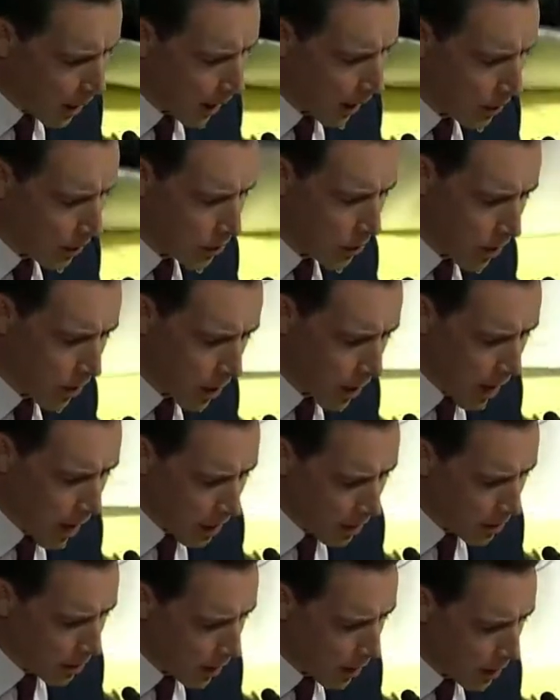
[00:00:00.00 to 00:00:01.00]
accounts in the
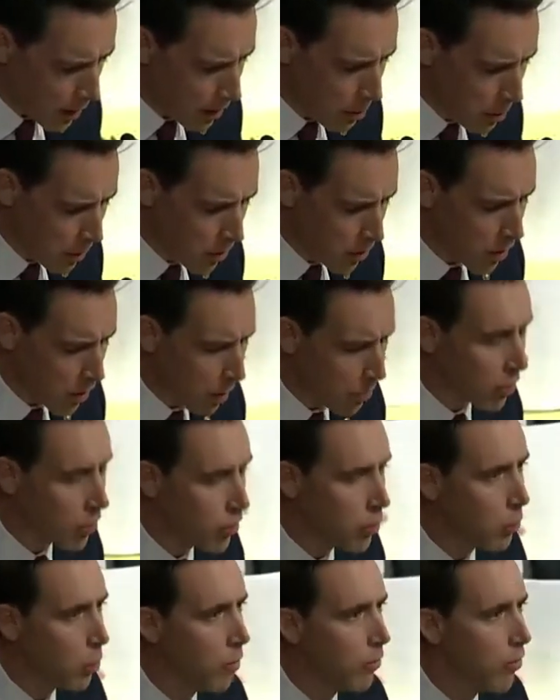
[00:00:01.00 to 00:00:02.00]
United States have been
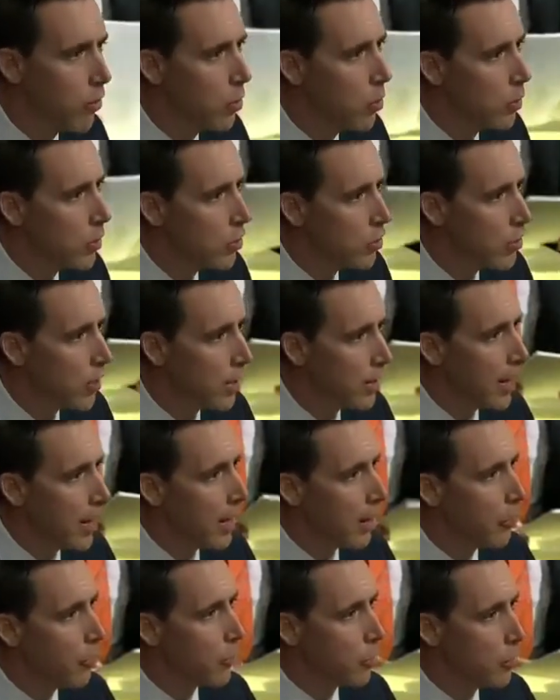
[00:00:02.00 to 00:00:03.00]
subject to review and shut
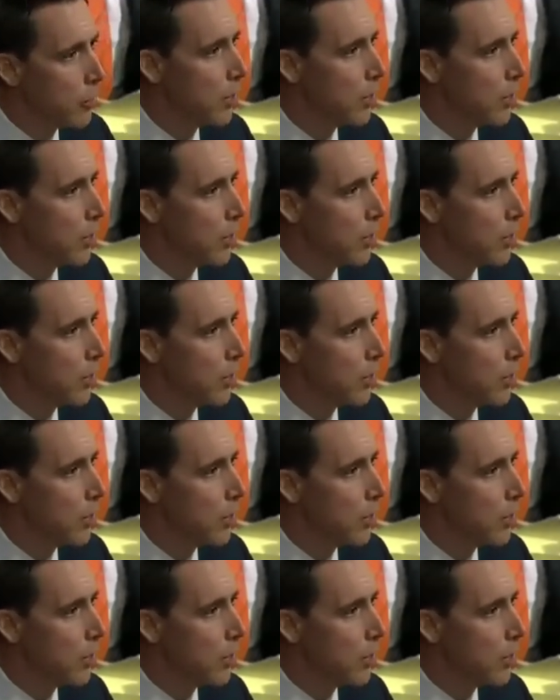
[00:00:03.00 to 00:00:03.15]
down through